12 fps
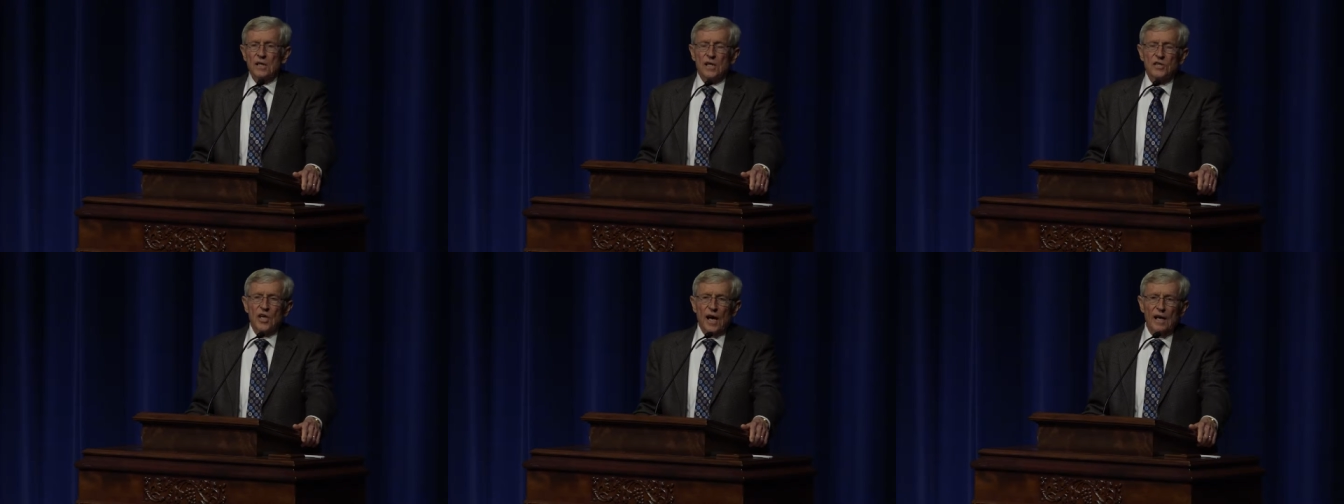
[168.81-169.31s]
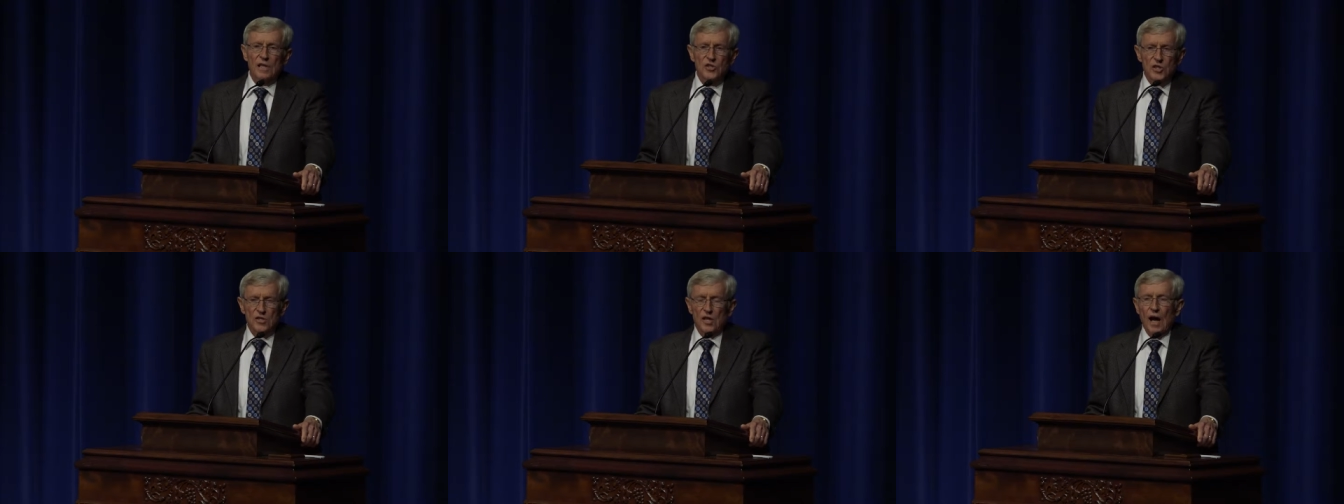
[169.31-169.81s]
the
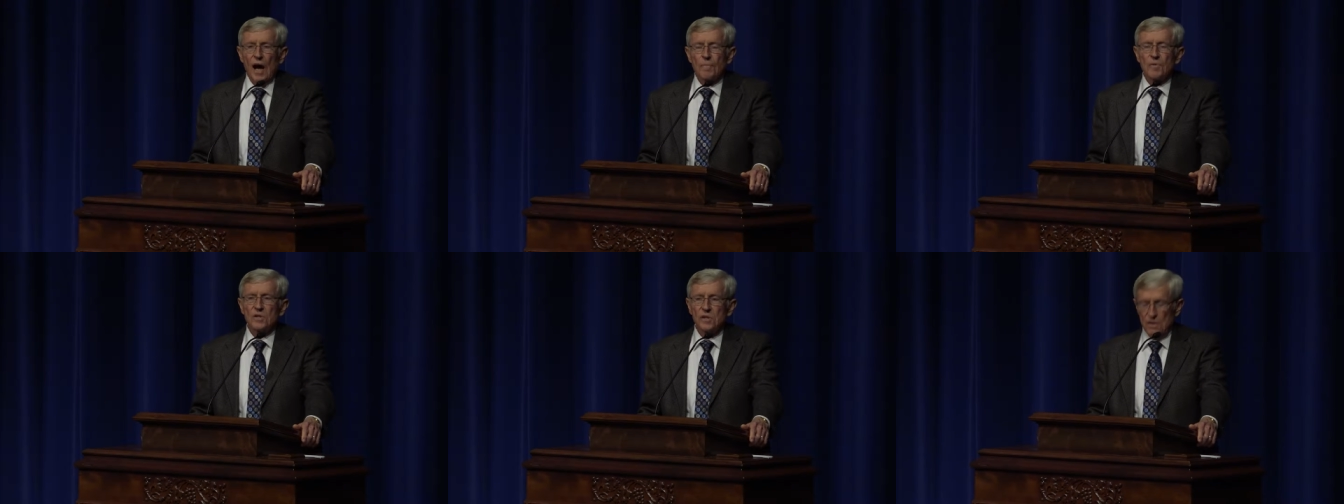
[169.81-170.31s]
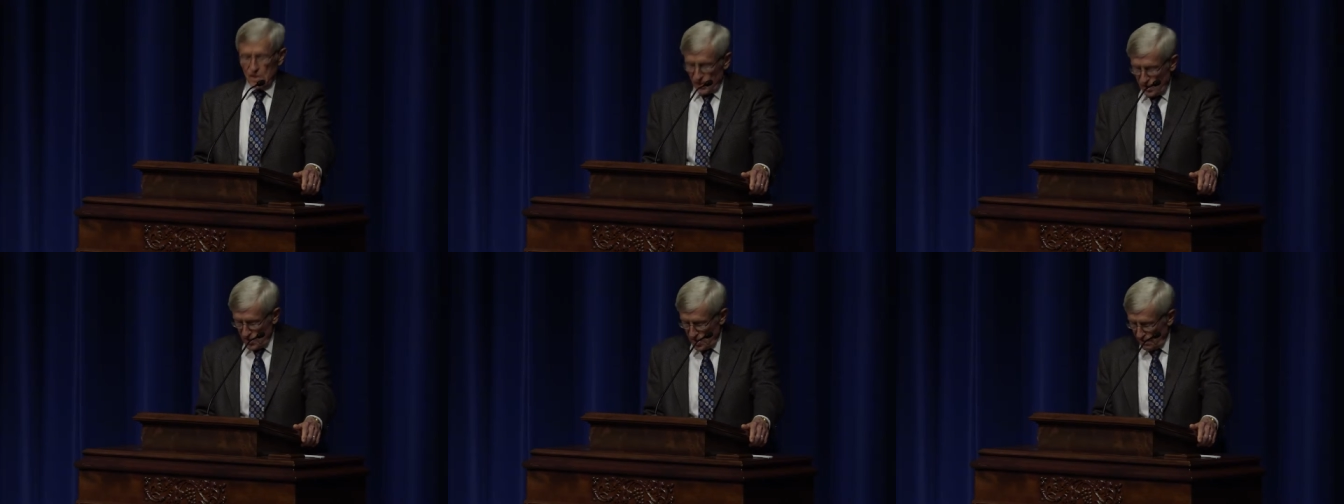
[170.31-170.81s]
challenges and
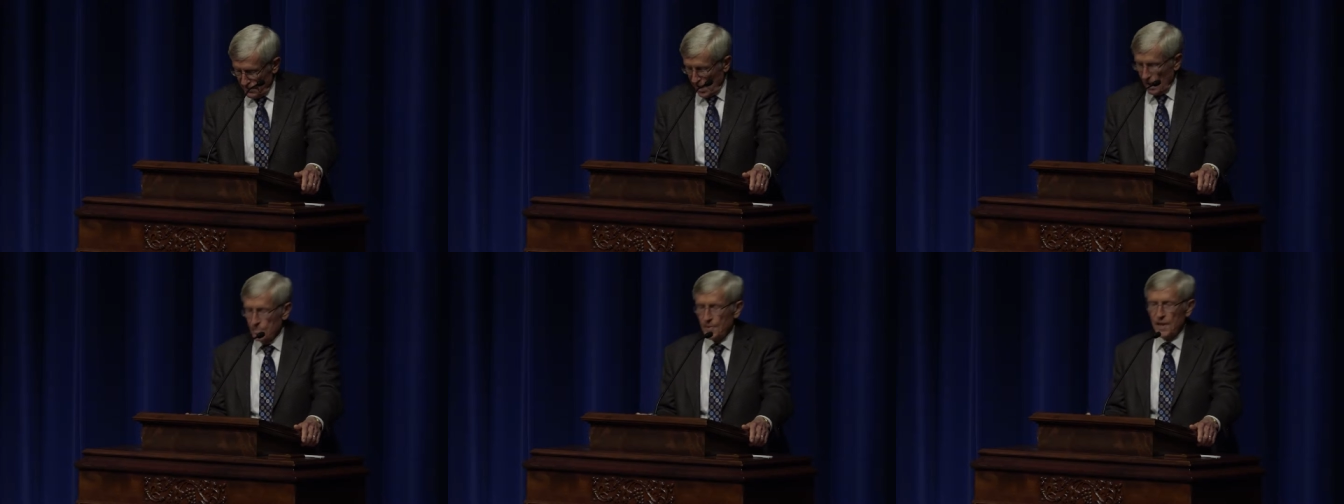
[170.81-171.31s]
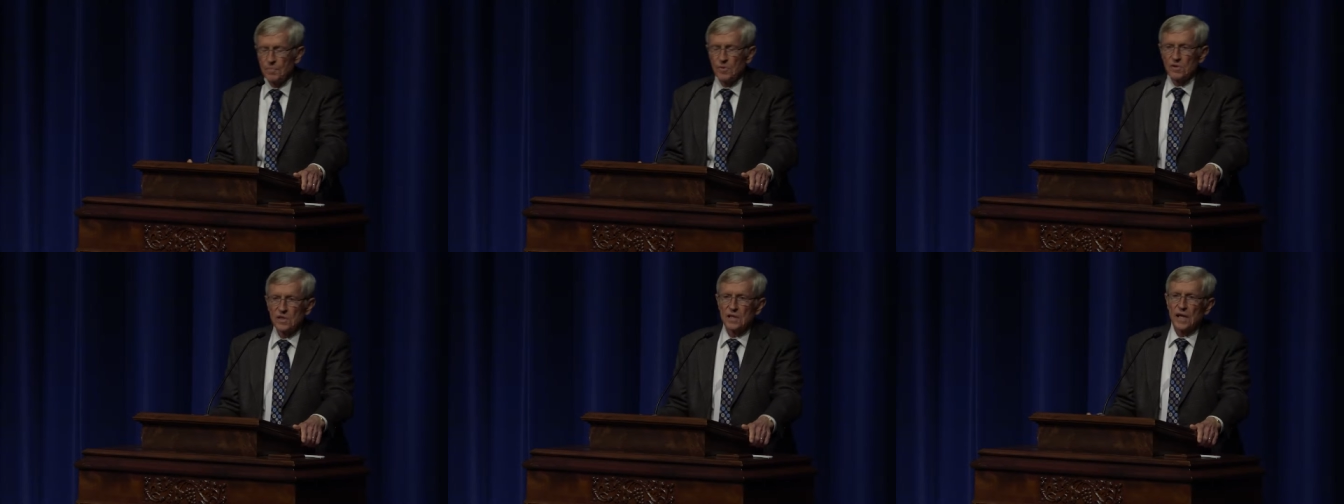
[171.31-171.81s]
opportunities of young
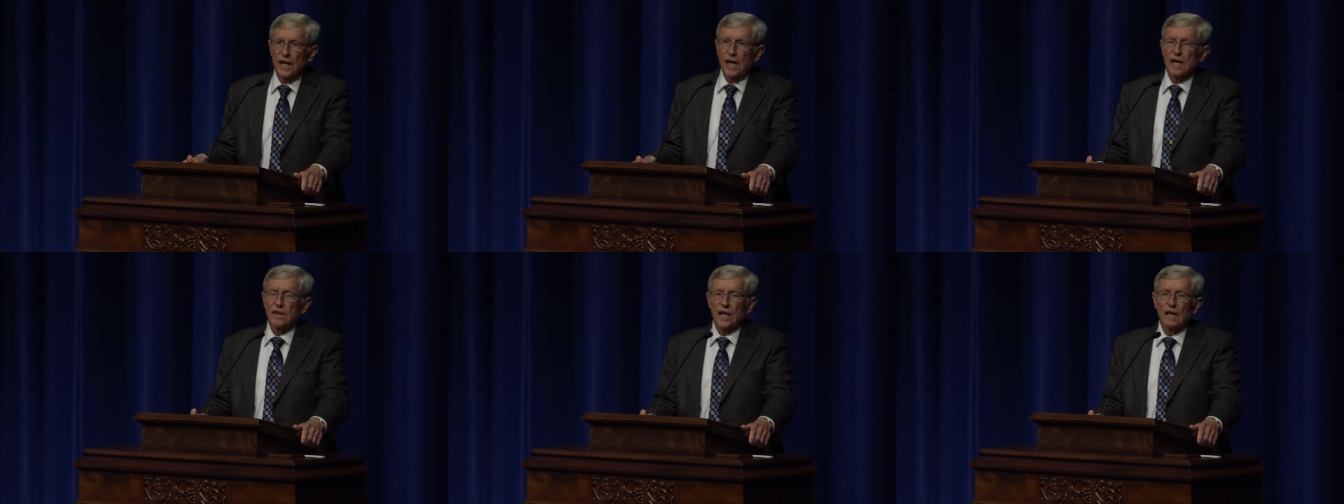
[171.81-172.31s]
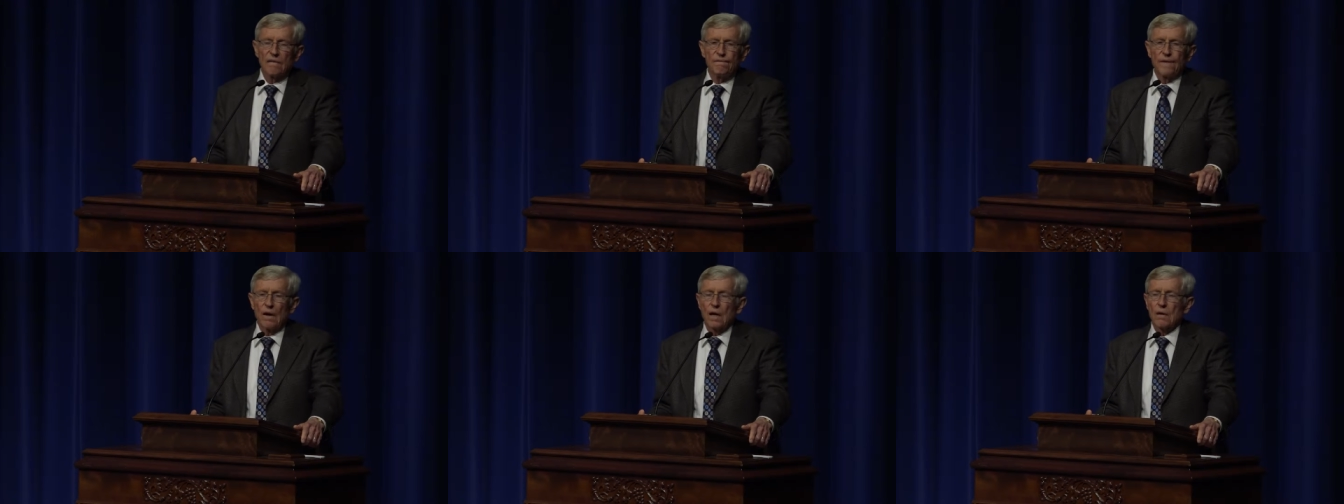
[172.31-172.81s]
people today, I think, are
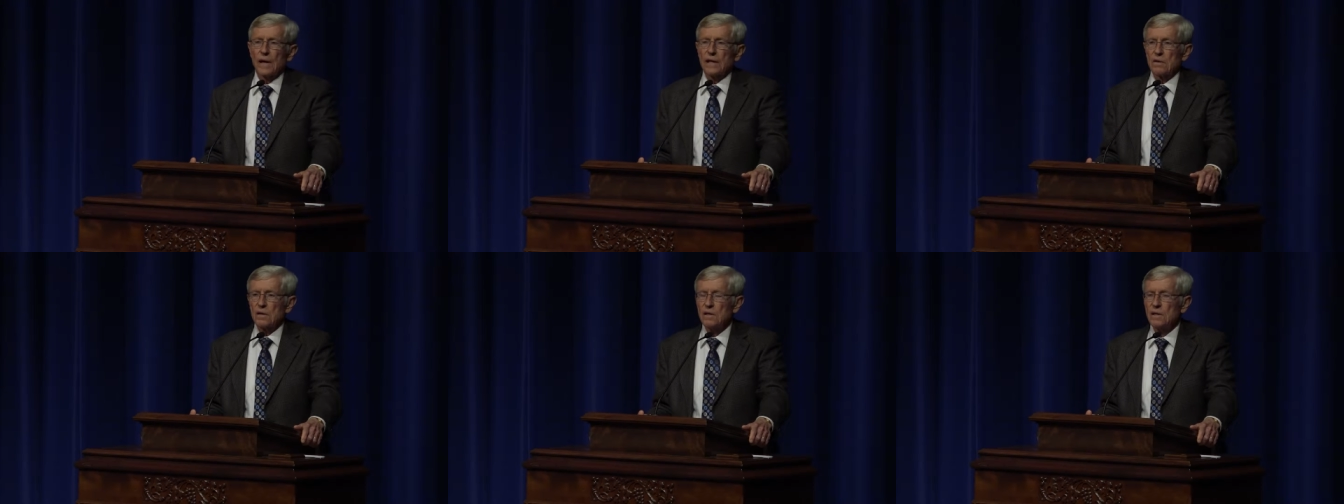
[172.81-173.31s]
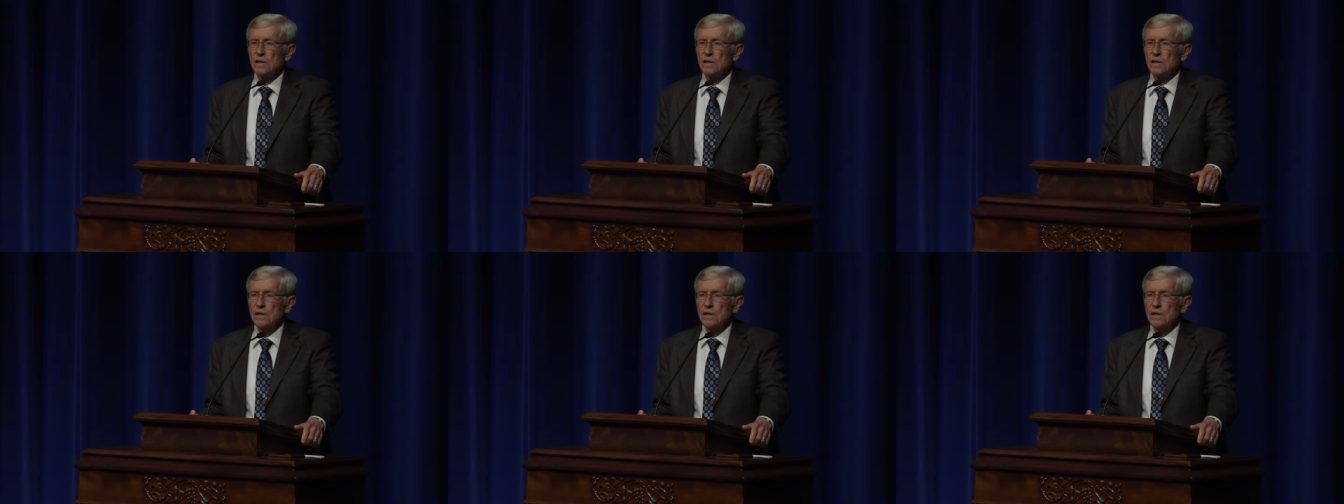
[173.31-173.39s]
far greater